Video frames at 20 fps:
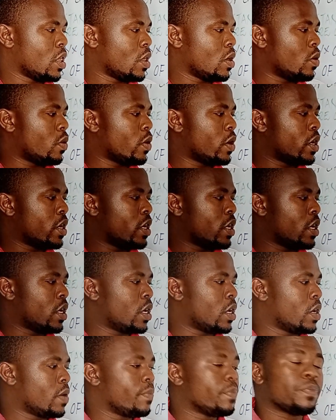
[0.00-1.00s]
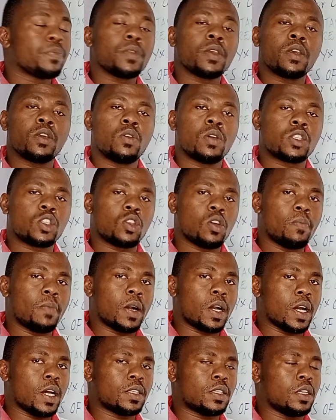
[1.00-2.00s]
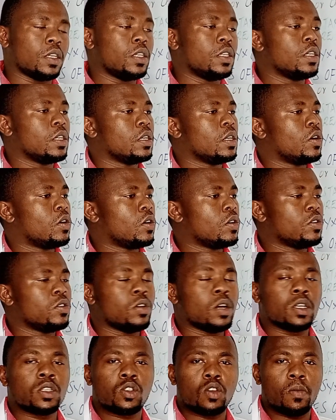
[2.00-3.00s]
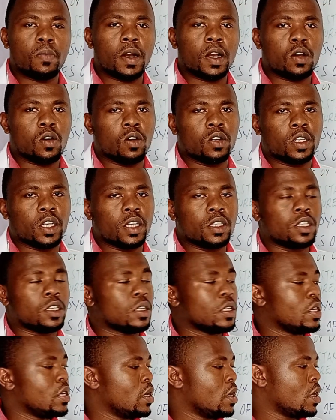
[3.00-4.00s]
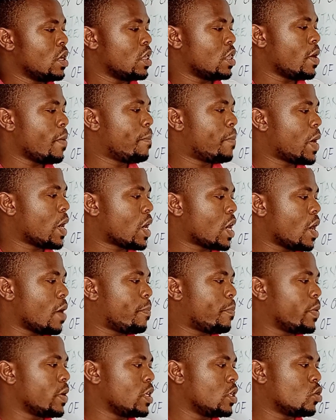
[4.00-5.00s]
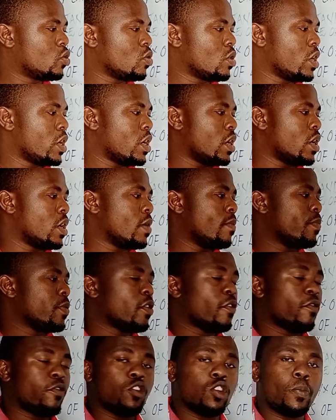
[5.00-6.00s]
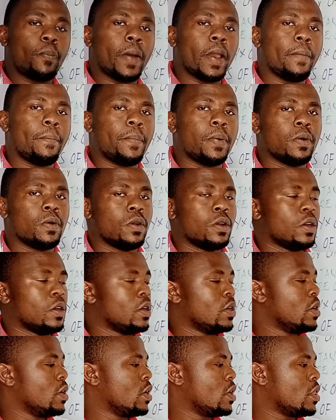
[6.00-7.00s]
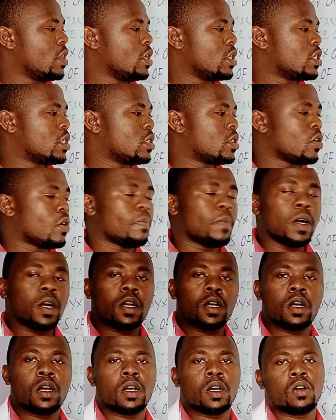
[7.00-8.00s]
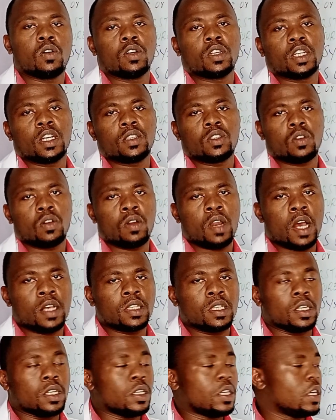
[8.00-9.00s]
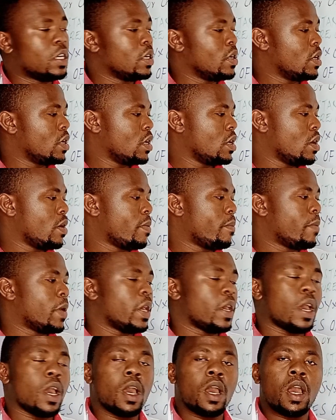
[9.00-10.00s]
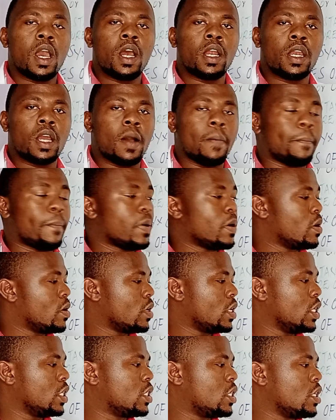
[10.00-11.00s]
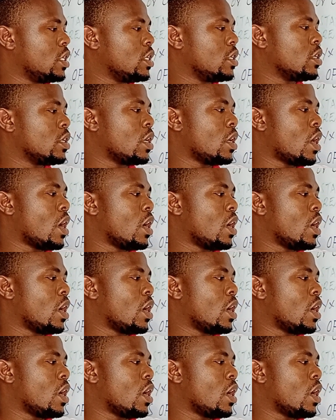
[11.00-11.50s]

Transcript: when your stomach acid or your stomach contents they back up into the food pipe. This stomach contents or acid may end up reaching